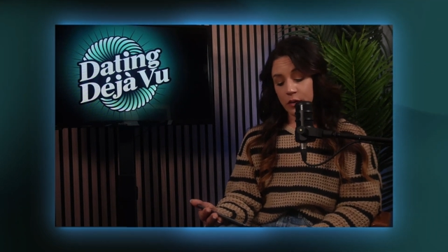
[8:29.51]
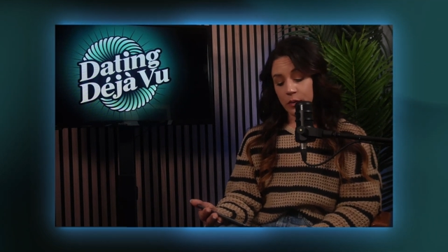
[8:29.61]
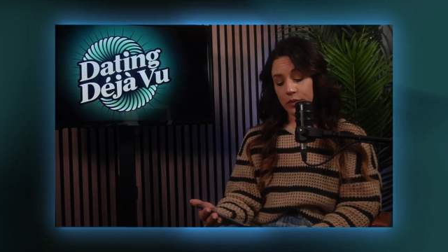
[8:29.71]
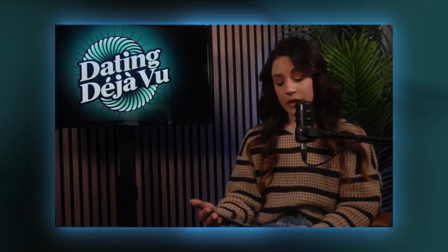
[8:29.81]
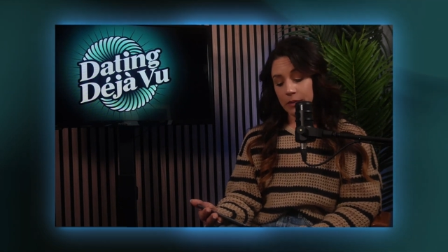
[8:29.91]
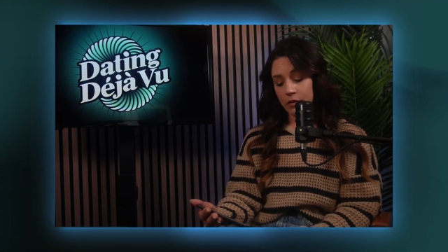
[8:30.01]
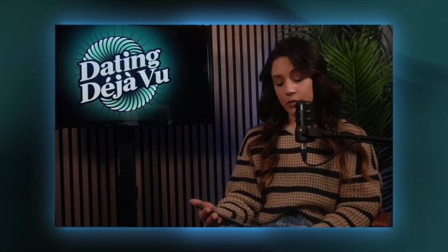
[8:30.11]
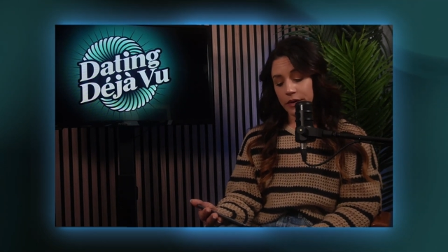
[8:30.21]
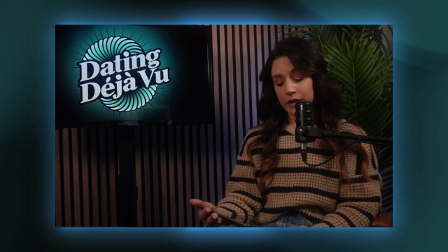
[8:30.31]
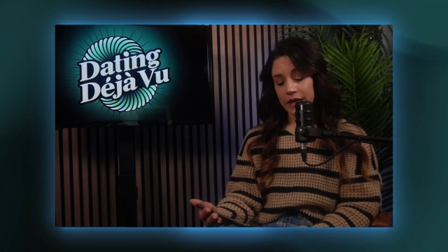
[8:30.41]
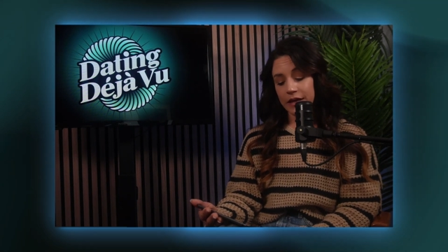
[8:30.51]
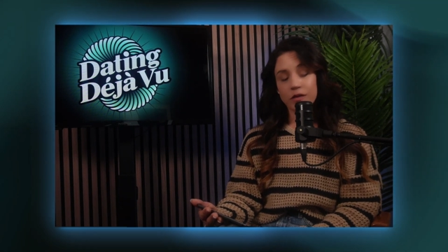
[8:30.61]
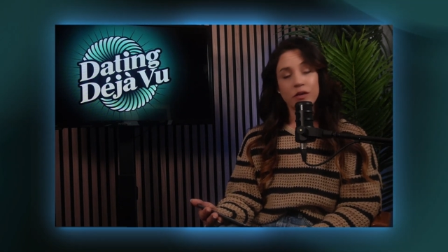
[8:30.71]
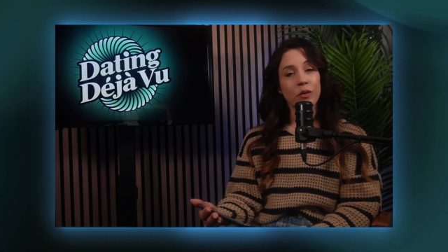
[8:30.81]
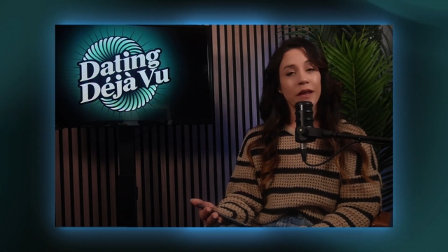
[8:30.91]
People really
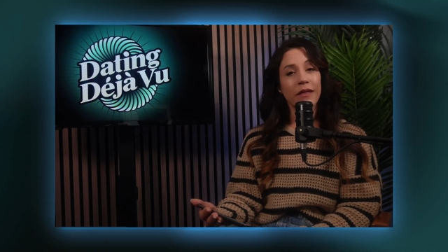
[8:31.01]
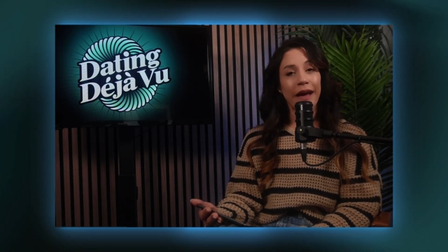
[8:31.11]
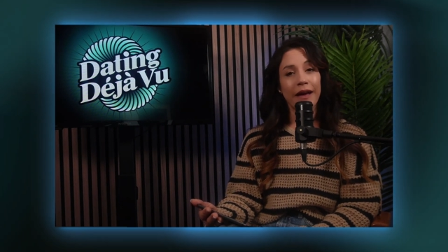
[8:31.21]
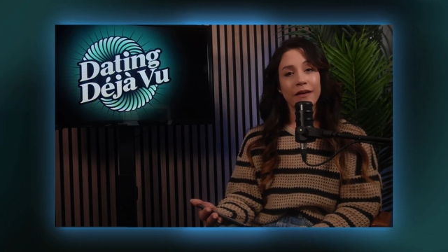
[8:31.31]
enjoy that.